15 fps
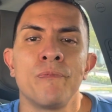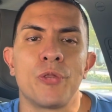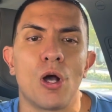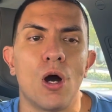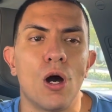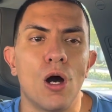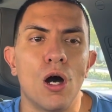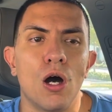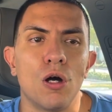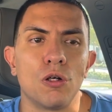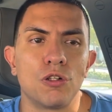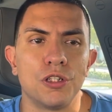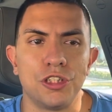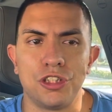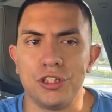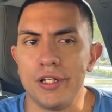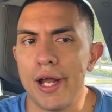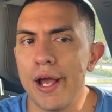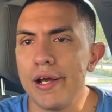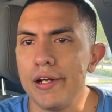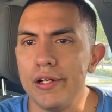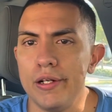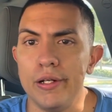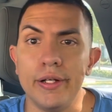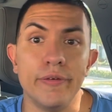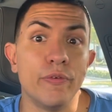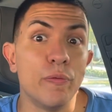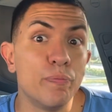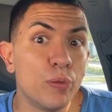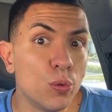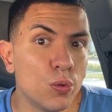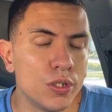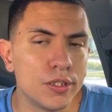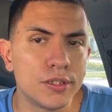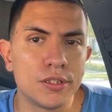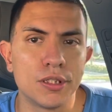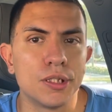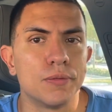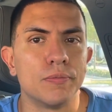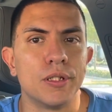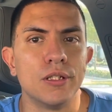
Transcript: um, Christianity, even Buddhism